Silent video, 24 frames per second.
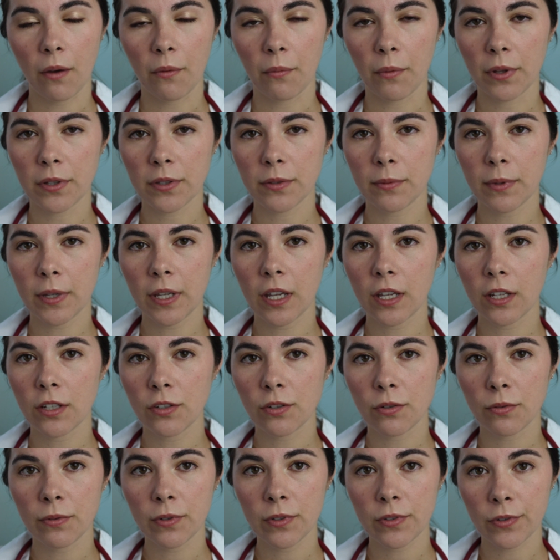Yeah, once we
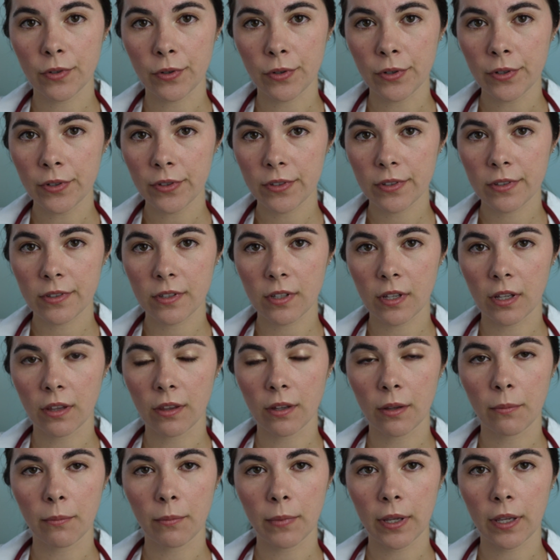get your results
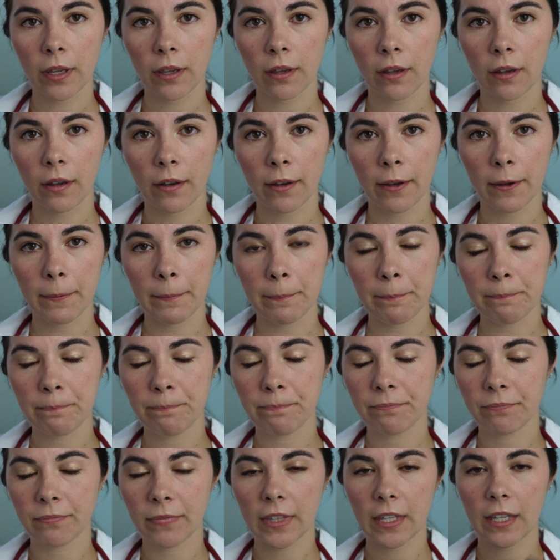and then we
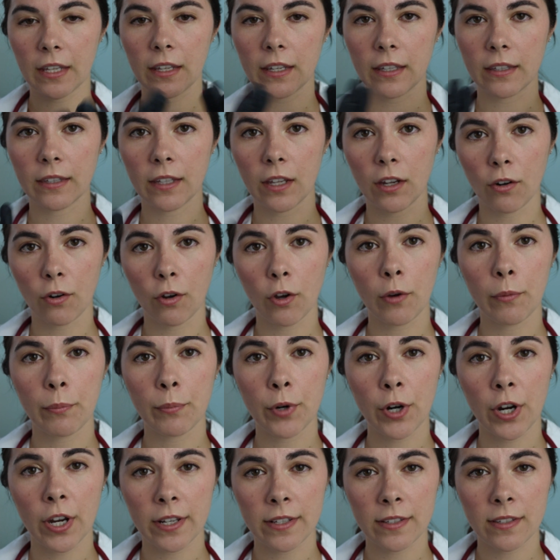get that all
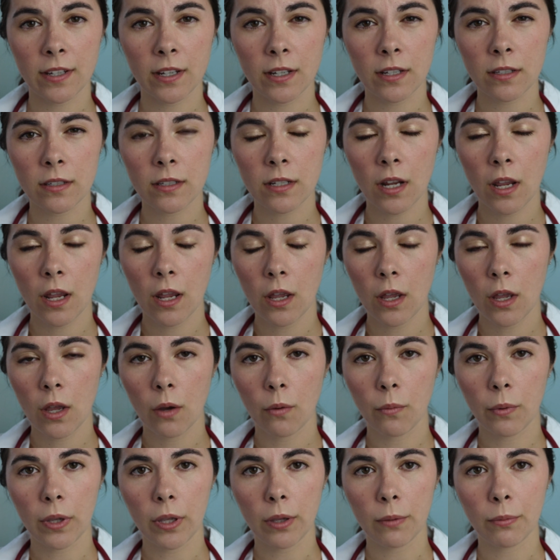processed,
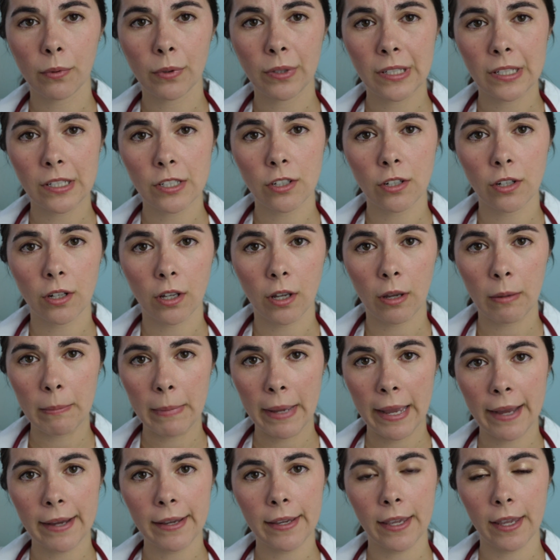we will need you to
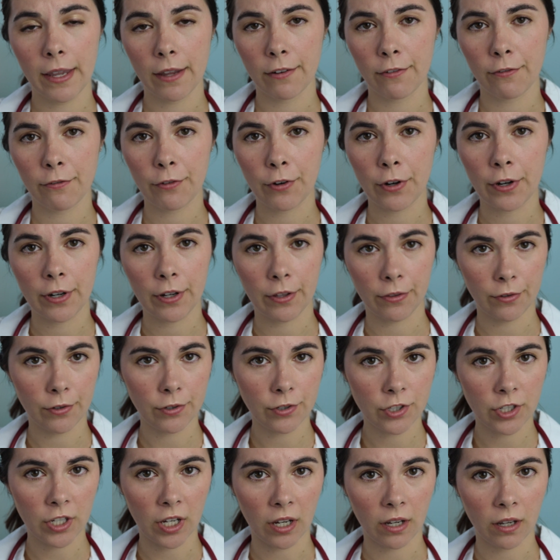come back in for
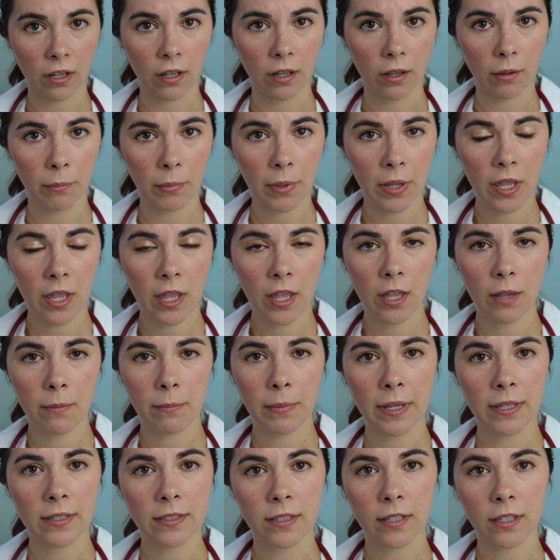another checkup,
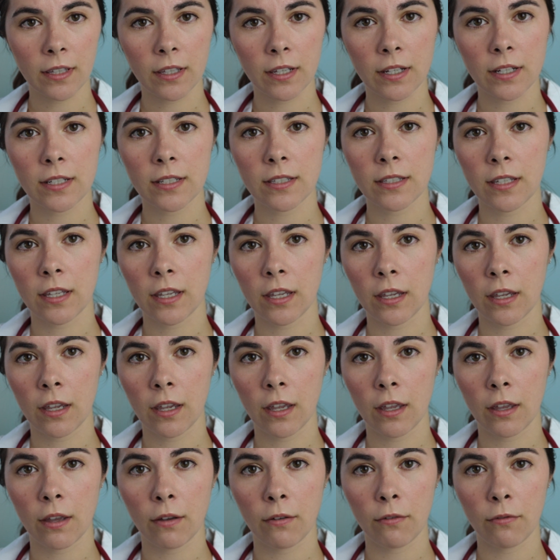basically to see
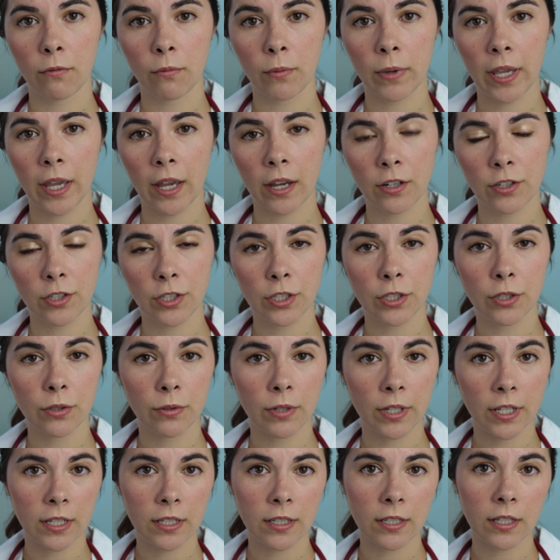if we actually
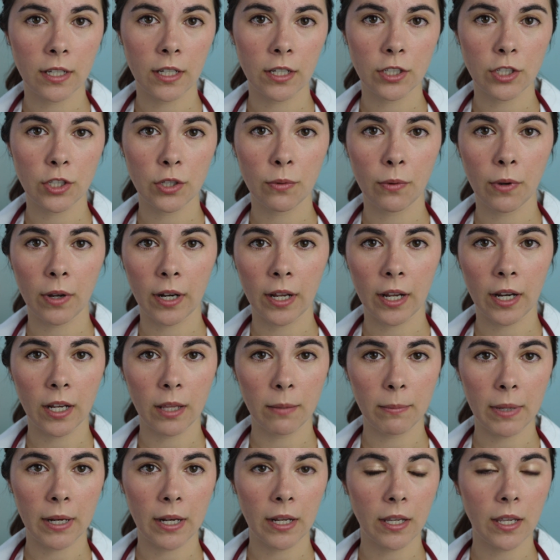do need to get you on
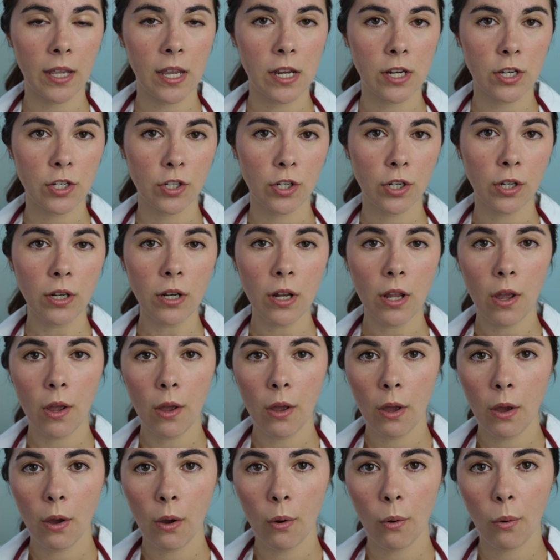any medication
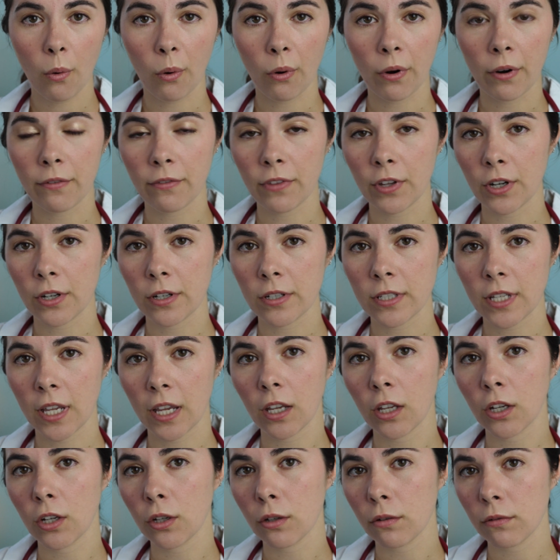or if there's
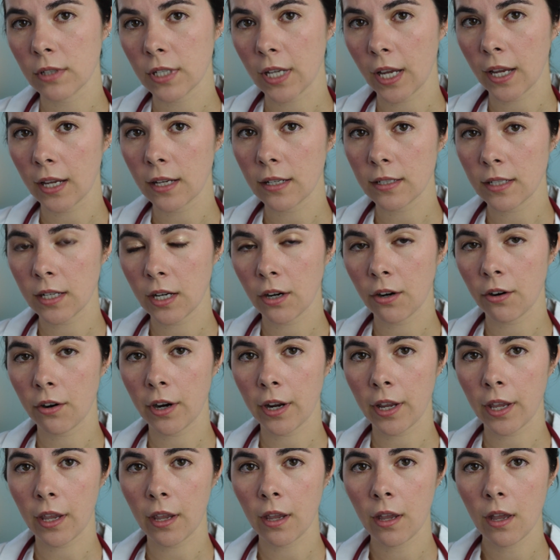like a
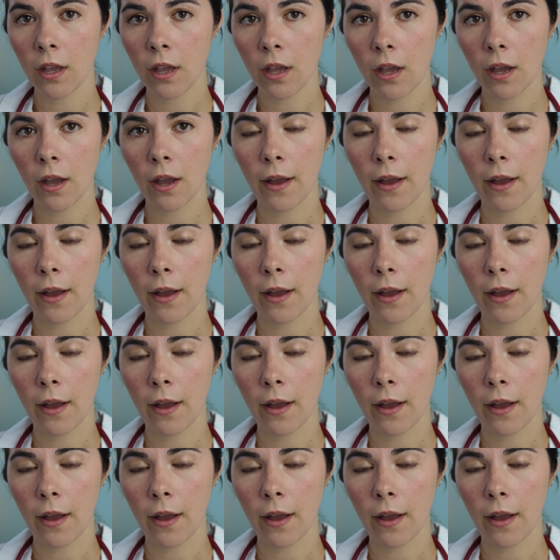dietary